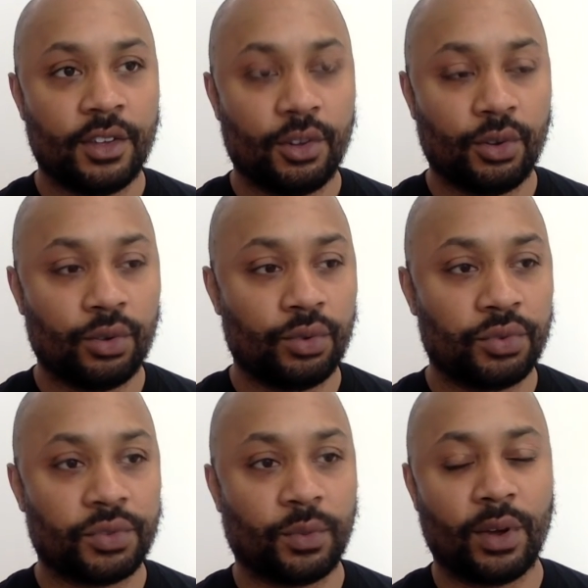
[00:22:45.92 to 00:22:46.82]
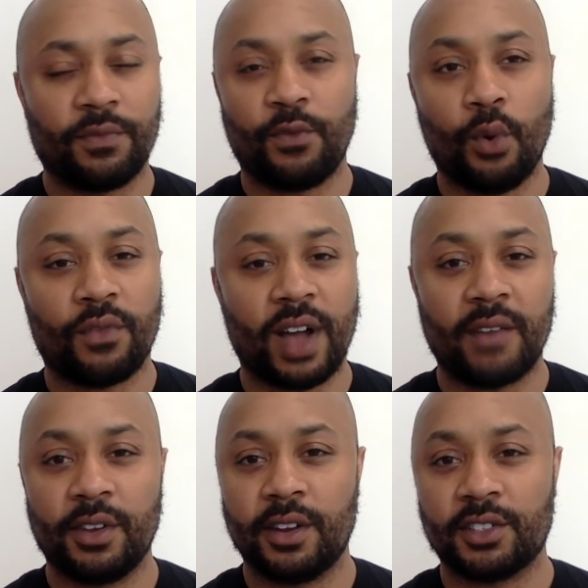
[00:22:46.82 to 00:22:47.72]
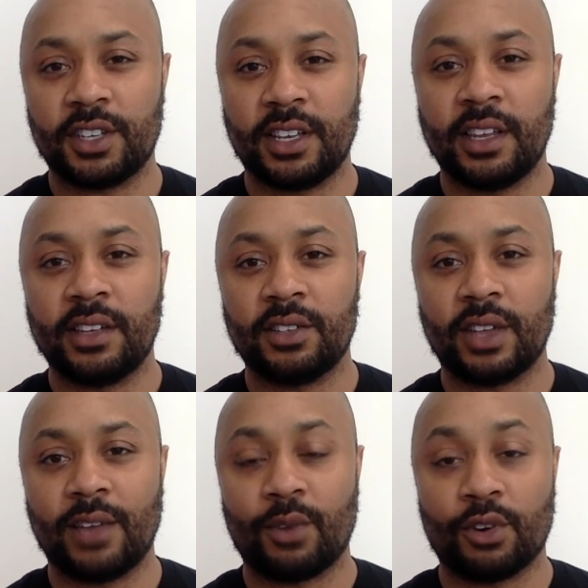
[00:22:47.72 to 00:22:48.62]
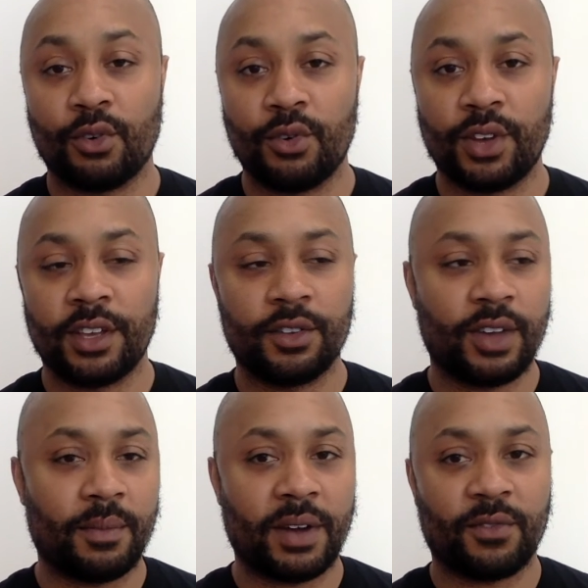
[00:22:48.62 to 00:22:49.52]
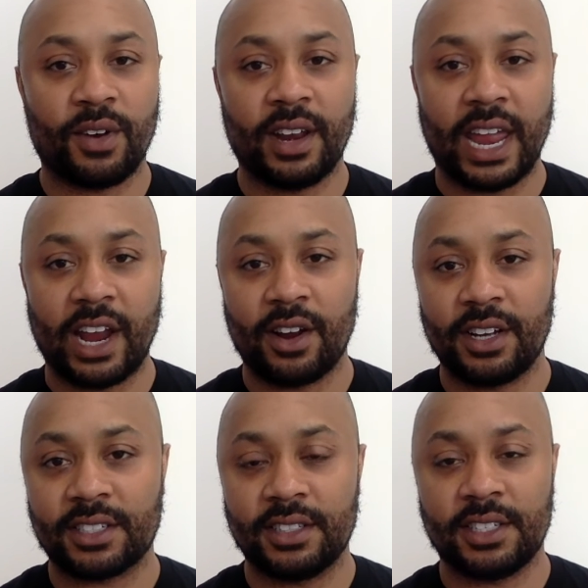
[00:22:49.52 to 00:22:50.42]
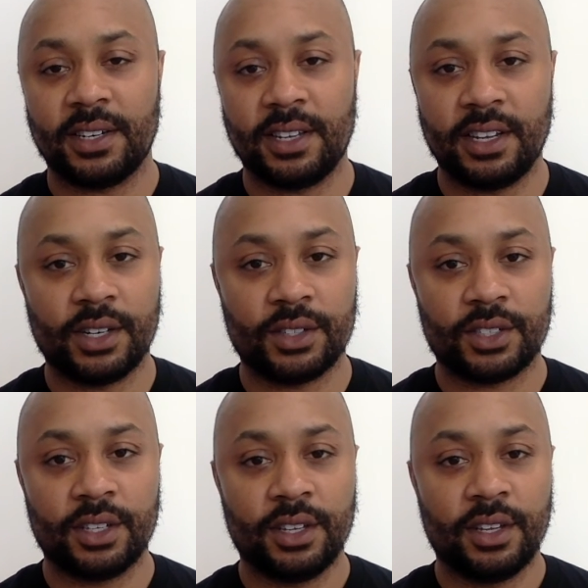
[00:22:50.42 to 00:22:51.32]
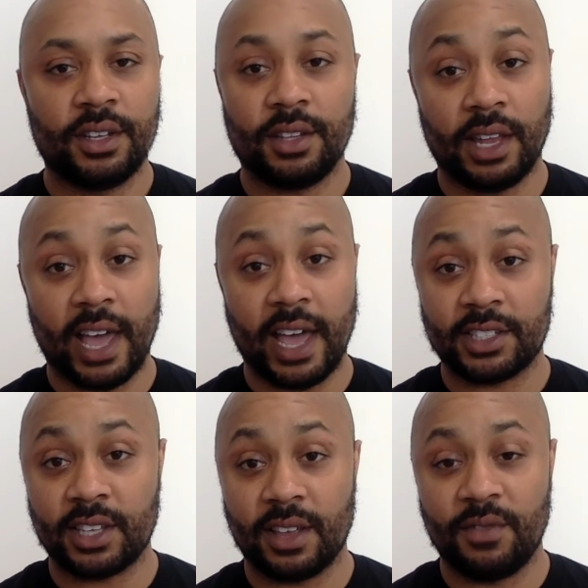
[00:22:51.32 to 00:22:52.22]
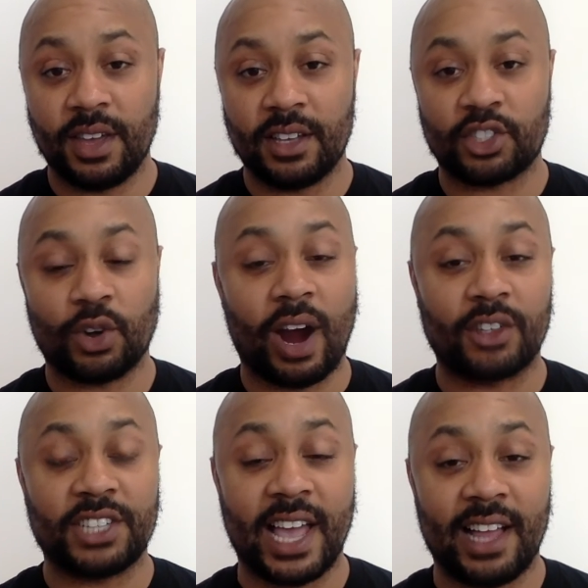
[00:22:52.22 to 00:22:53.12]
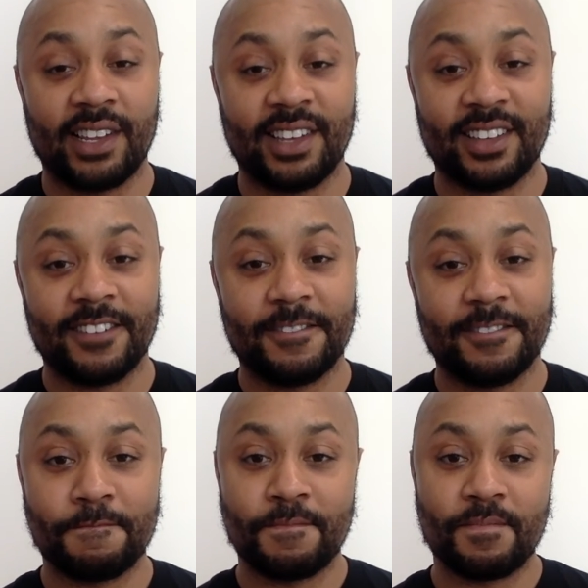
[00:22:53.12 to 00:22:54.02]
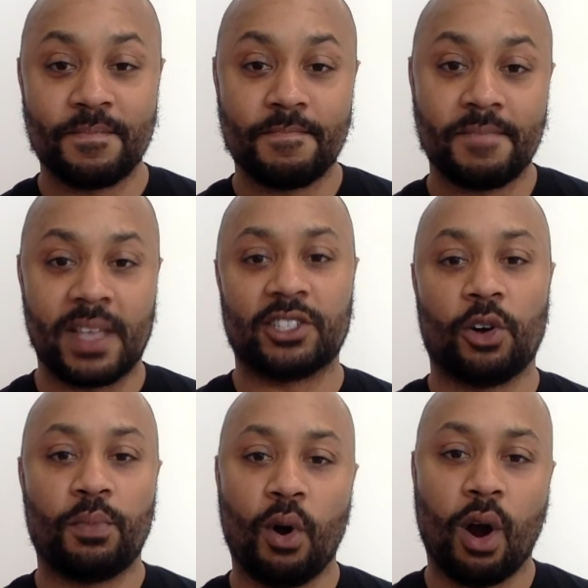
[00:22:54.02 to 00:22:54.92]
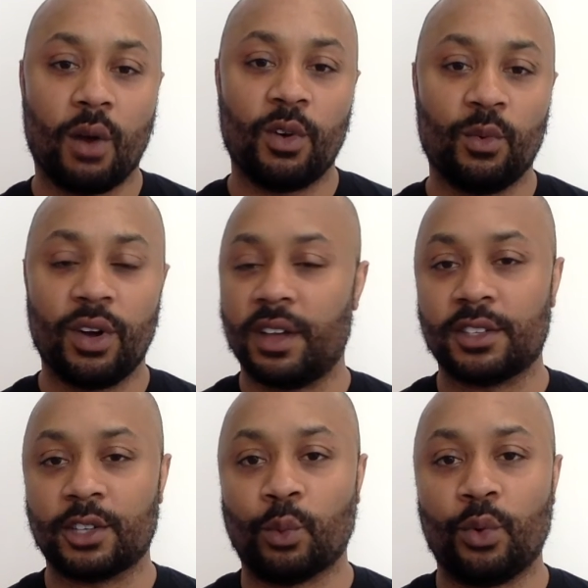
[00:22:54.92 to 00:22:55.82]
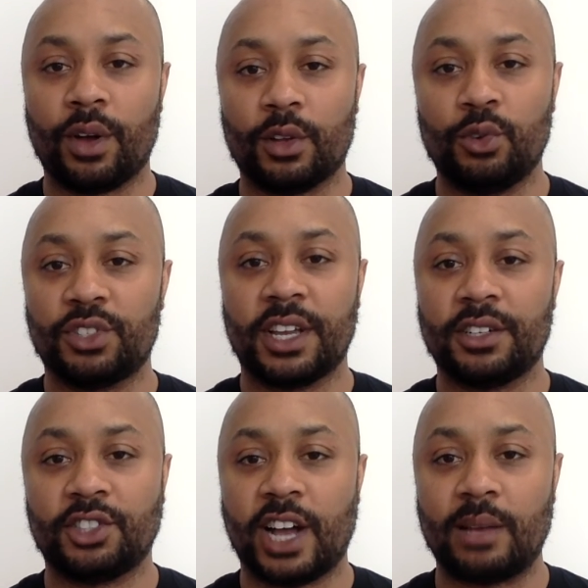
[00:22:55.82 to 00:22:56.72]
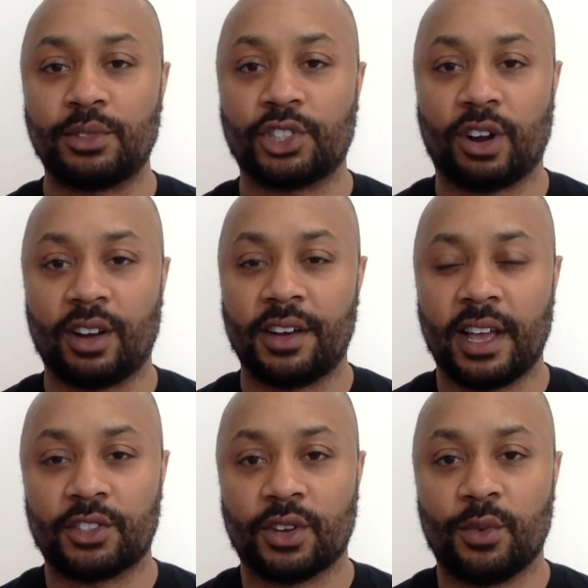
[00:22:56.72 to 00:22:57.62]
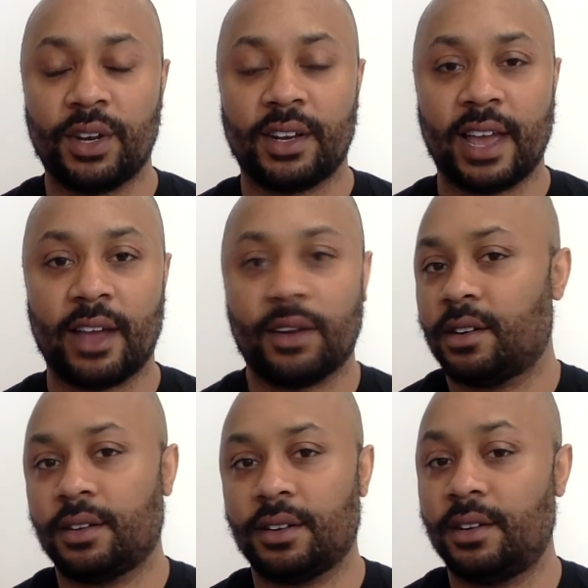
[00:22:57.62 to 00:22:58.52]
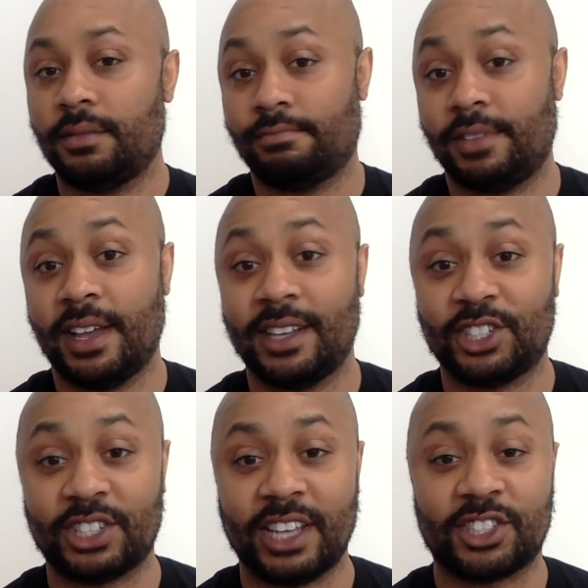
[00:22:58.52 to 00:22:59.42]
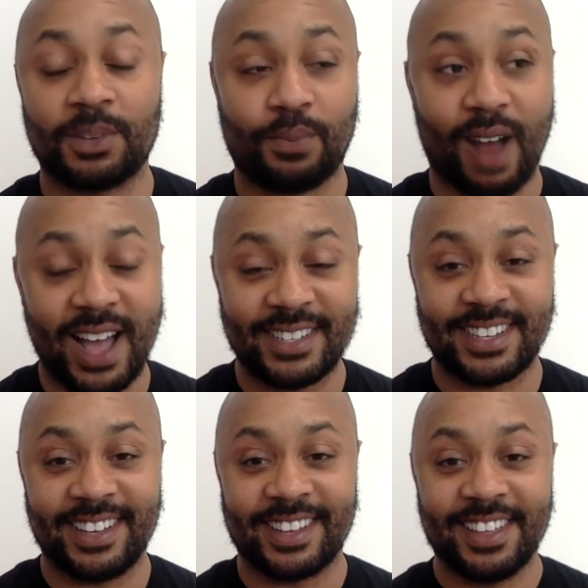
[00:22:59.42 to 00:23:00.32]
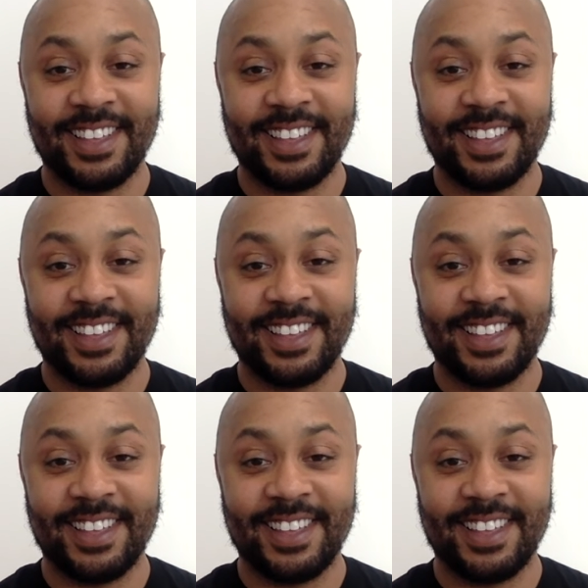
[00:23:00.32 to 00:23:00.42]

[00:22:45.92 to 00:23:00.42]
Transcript: who's 4 or 5 years in recruiting. You have my friend Aaron, that's in 10 years. The last event. So our talent is on par with who's getting jobs in Charlotte now. So we didn't have Yeah, it's surprising